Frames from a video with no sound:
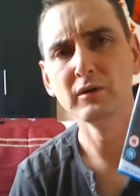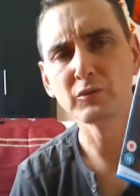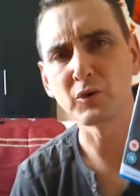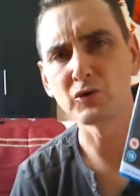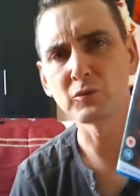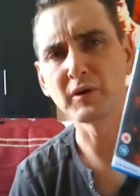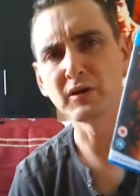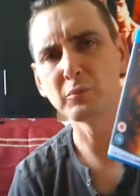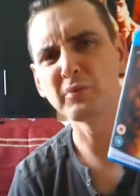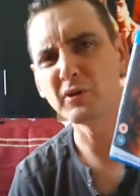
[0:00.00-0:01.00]
It's supposed to be
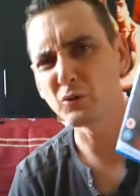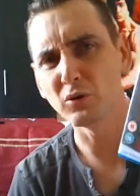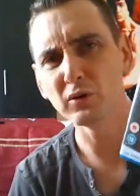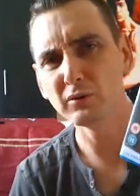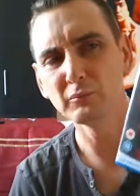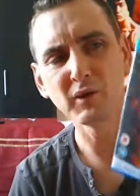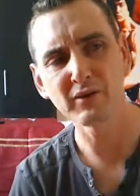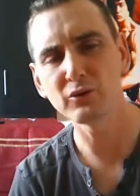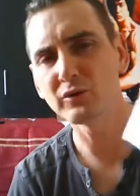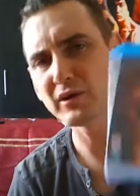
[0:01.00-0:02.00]
the prequel, but
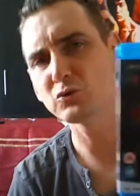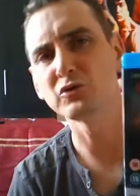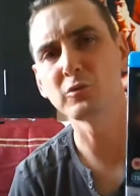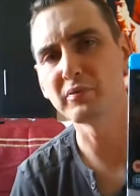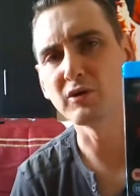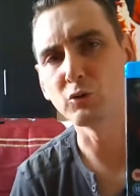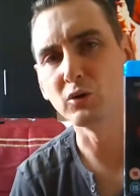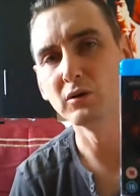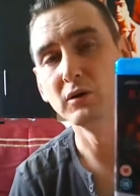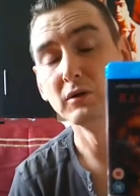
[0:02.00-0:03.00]
I thought this was the
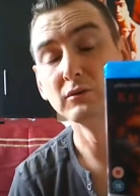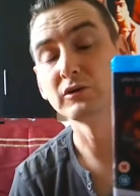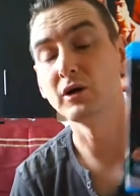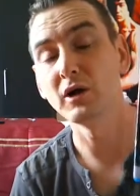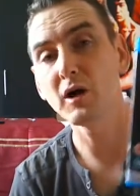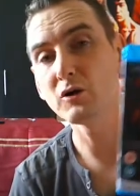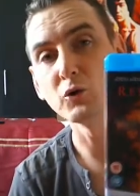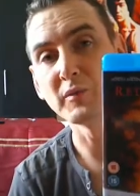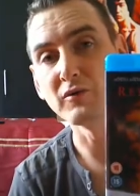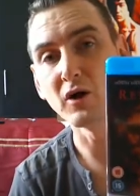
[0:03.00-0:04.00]
prequel, so I
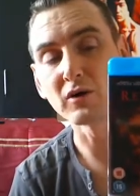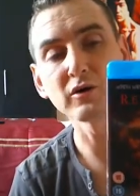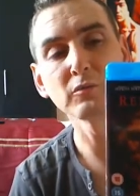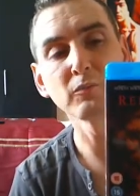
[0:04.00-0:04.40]
could be wrong.